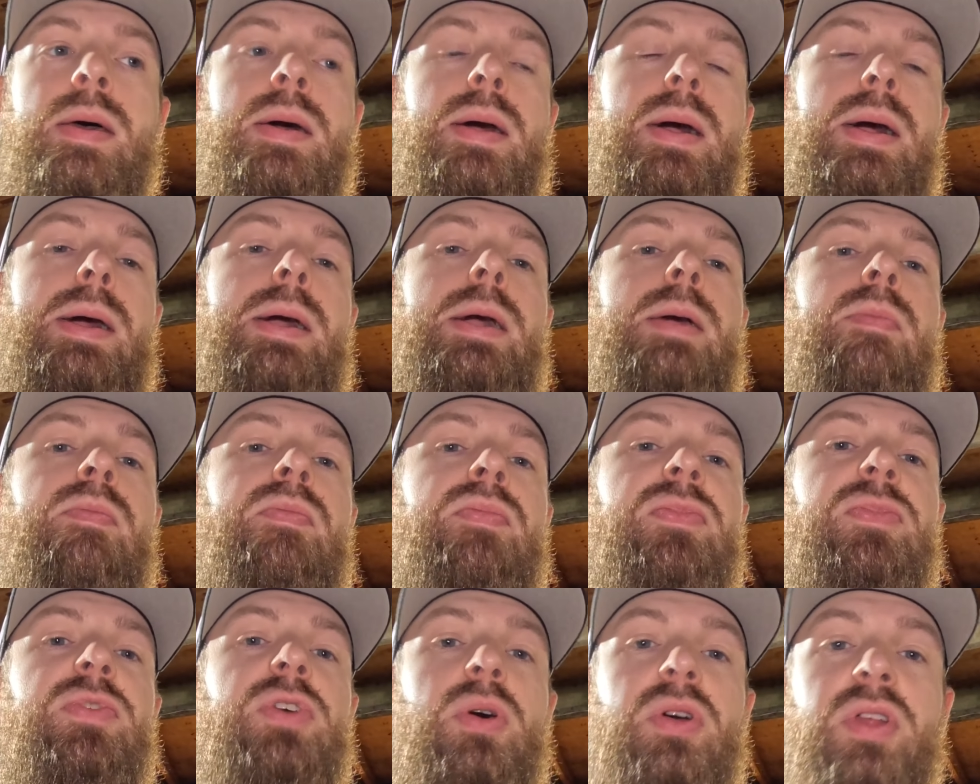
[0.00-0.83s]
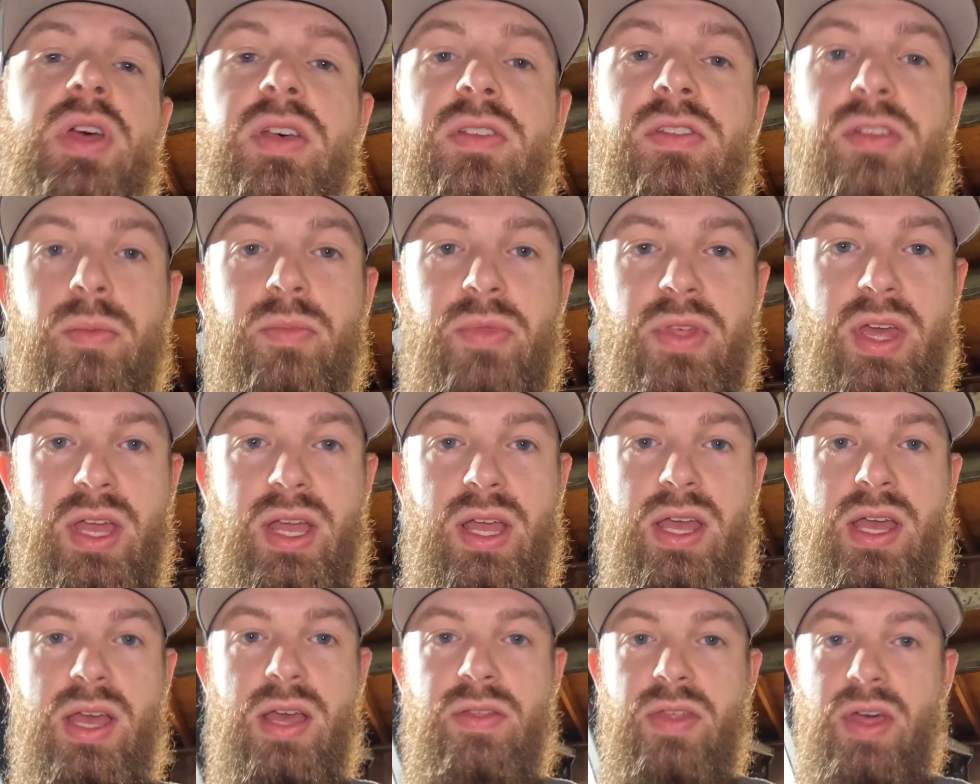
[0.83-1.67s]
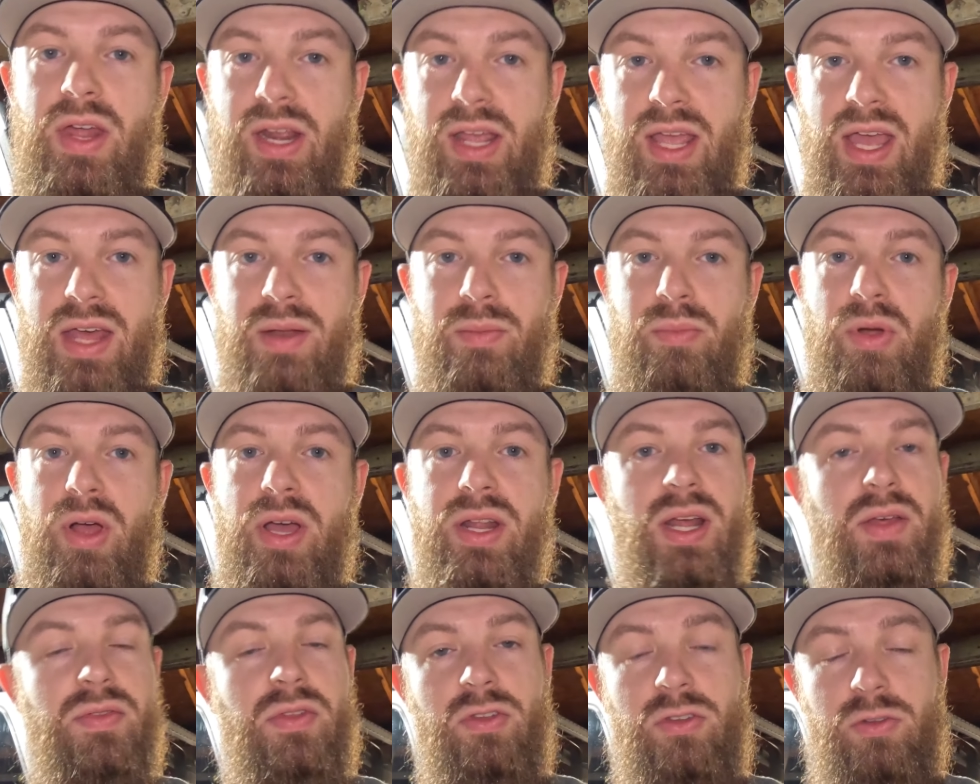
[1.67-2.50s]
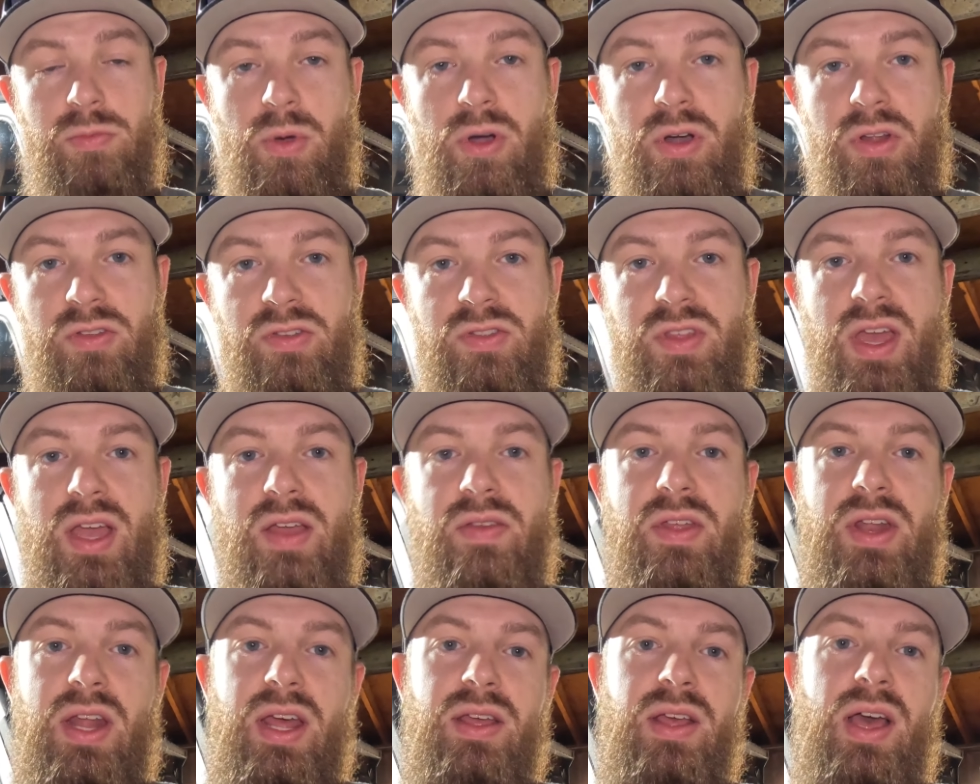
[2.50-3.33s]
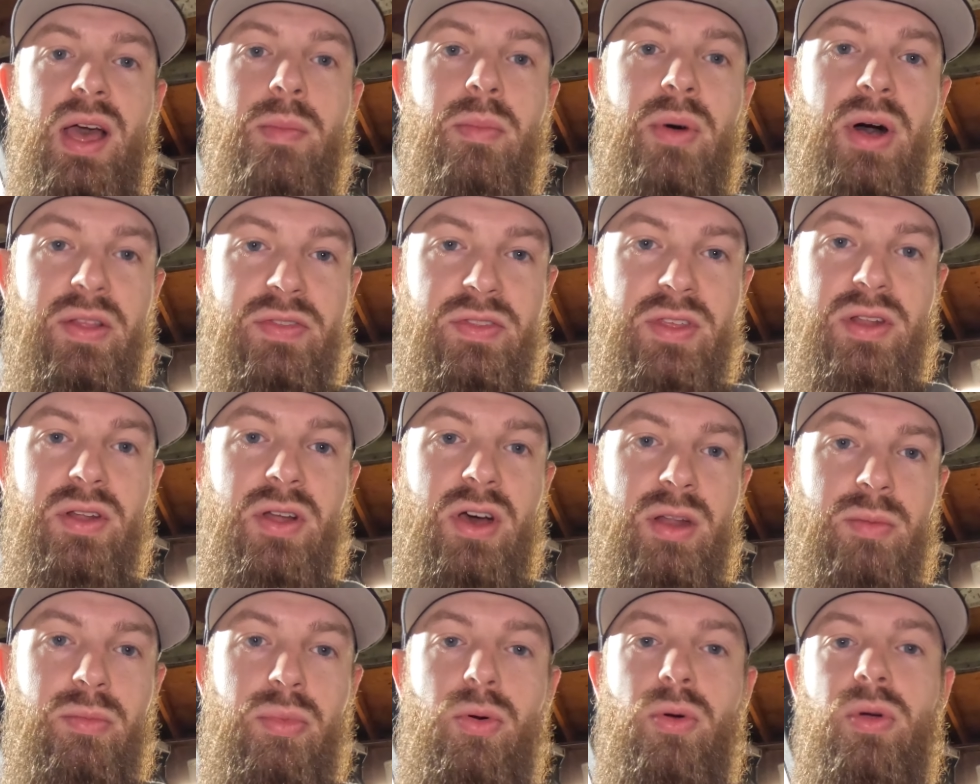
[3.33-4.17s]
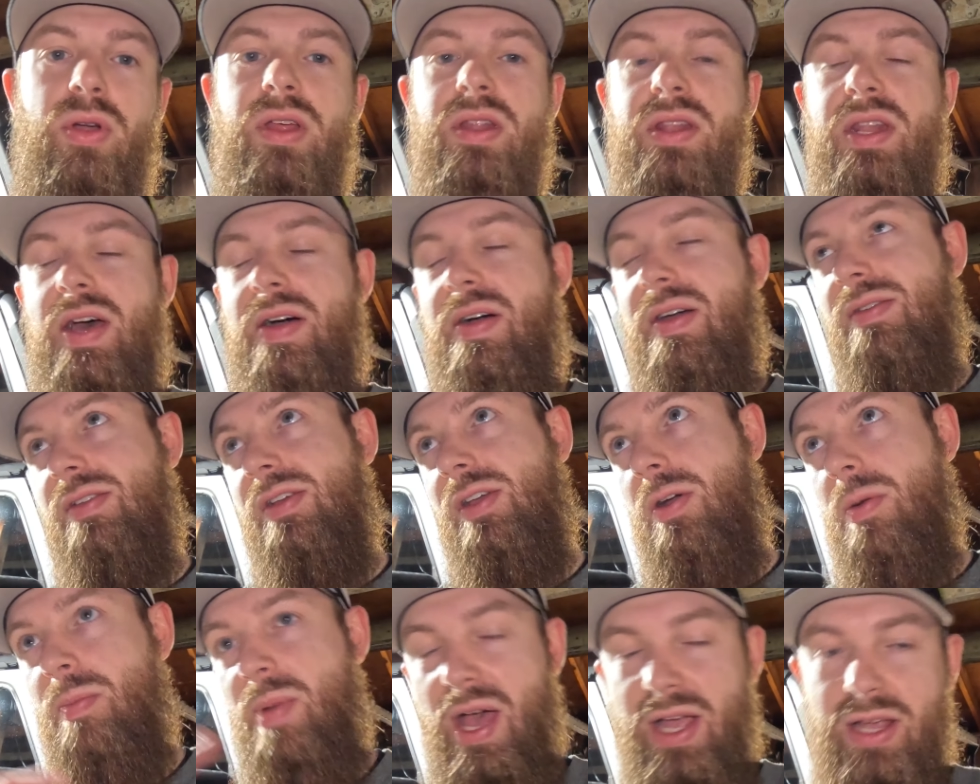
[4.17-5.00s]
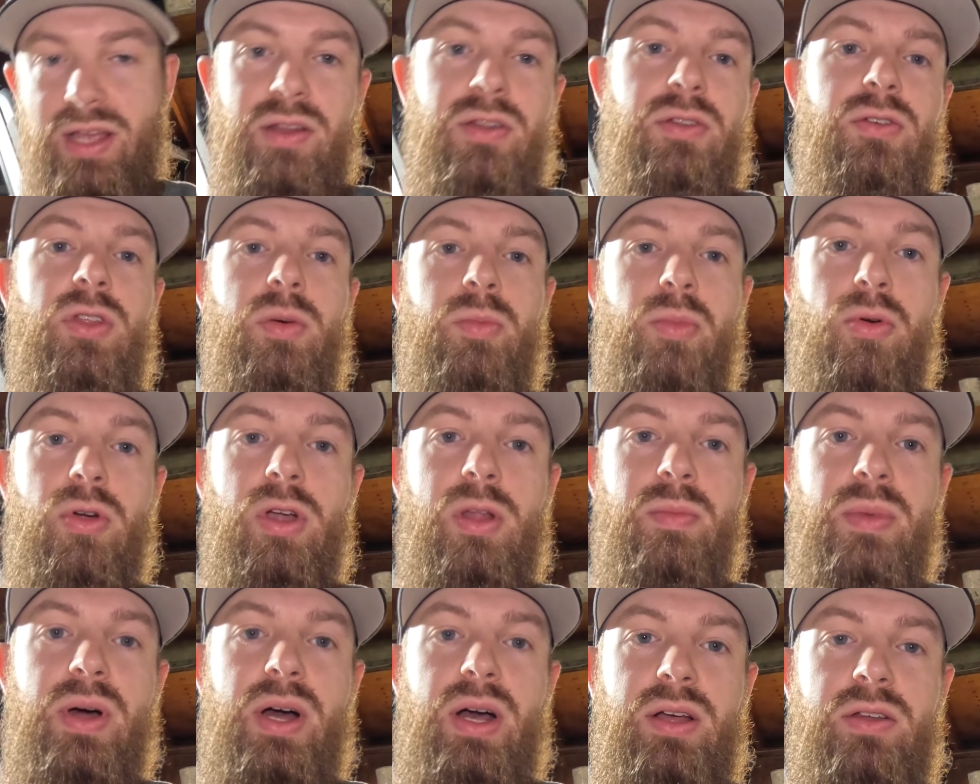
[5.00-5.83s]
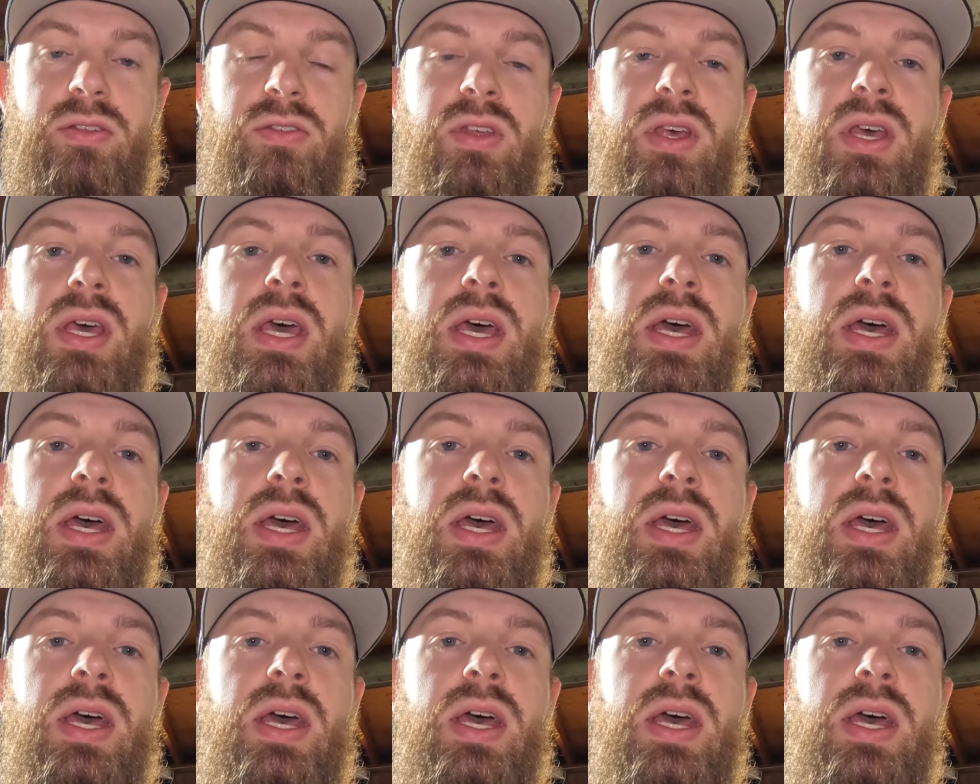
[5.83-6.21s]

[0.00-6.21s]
So it is something that, again, probably not the smartest thing that I bought the non-ported, and now I have to go back and do the ported box.